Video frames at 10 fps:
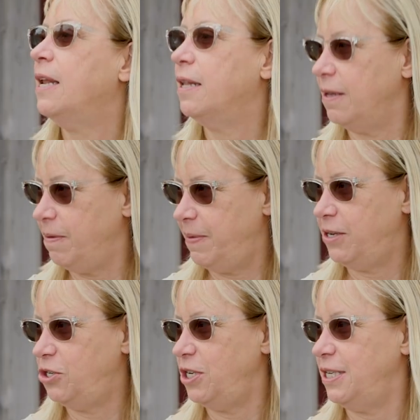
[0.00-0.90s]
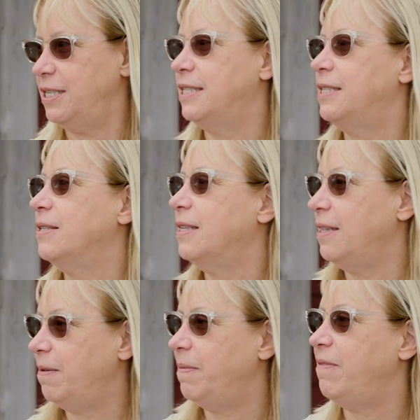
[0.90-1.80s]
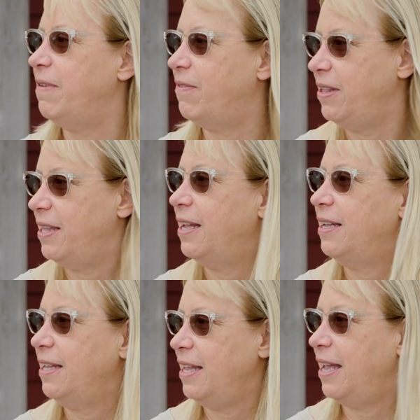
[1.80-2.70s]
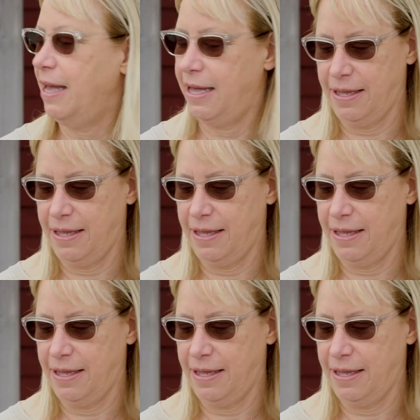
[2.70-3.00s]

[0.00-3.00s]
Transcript: and a little bit of cheese. Yeah, a little definite, bit of everything. Definitely. Yeah.